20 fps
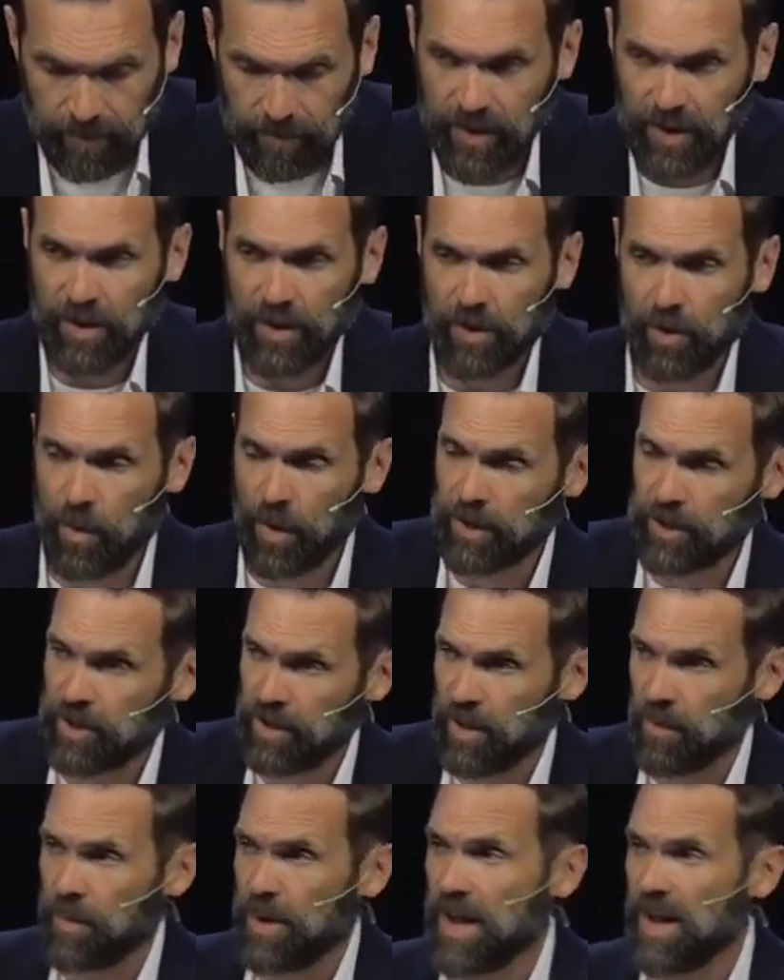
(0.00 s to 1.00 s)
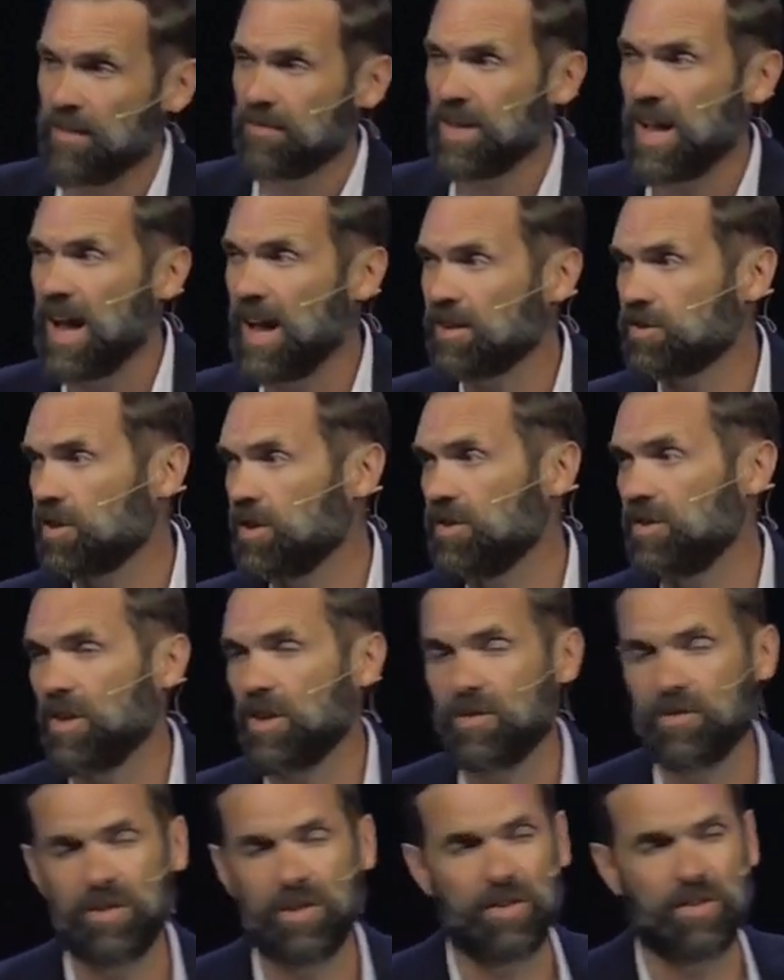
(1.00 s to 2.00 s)
then the question that we have to ask
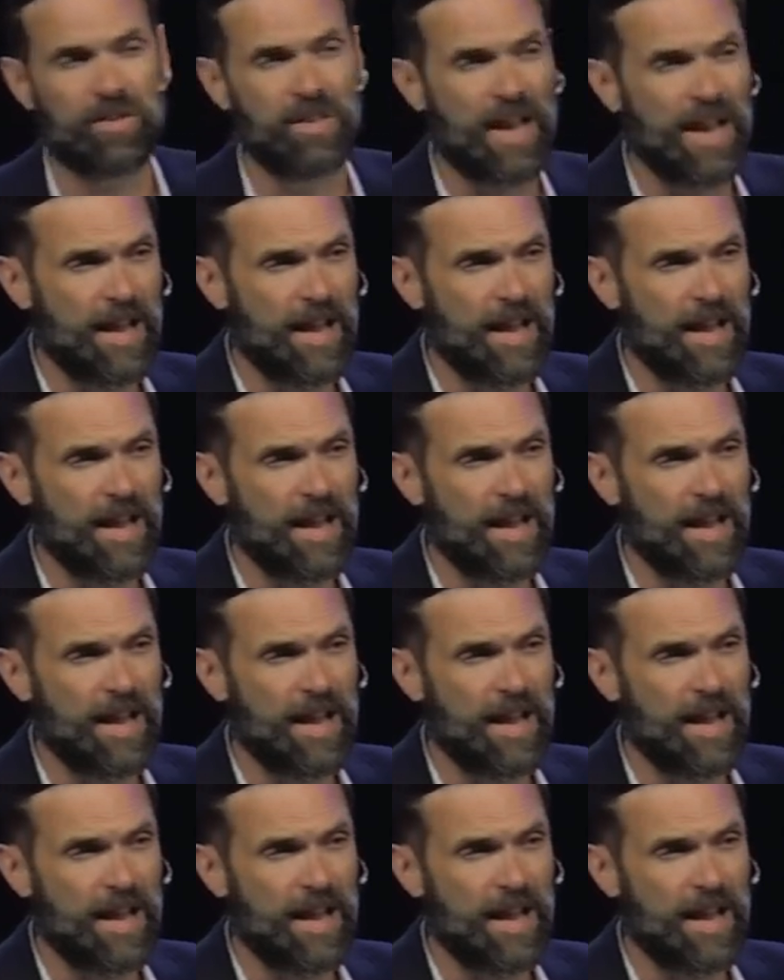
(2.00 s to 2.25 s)
ourselves is